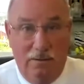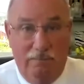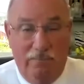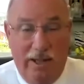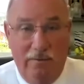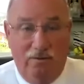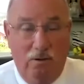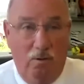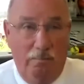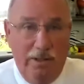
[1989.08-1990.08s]
And
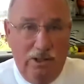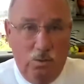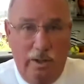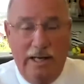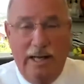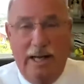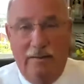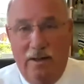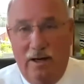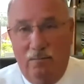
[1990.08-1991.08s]
so between that,
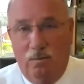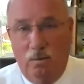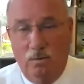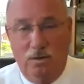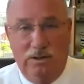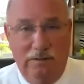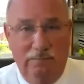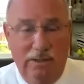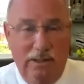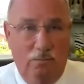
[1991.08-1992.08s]
then it rolled to
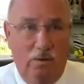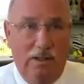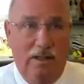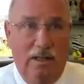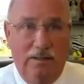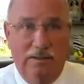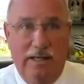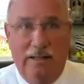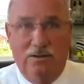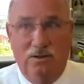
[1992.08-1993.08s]
TV and it went to this and
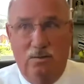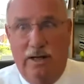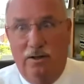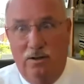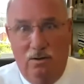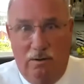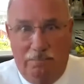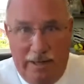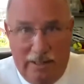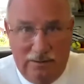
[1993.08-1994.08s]
that. So now you look
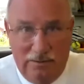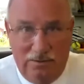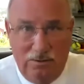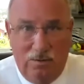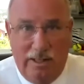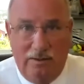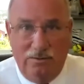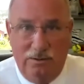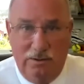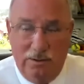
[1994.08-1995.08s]
back since
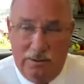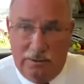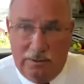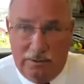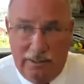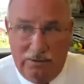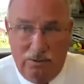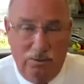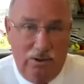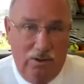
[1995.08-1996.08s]

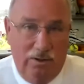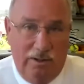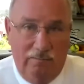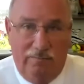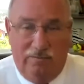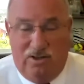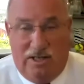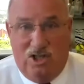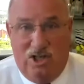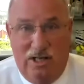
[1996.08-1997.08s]
2002 and you're looking
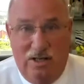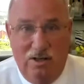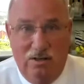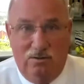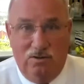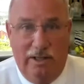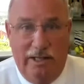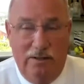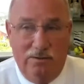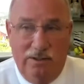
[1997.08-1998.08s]
16 years
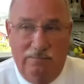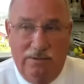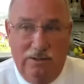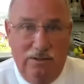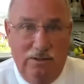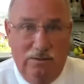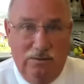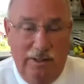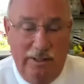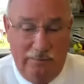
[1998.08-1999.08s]
later, 17 years
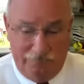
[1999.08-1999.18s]
later,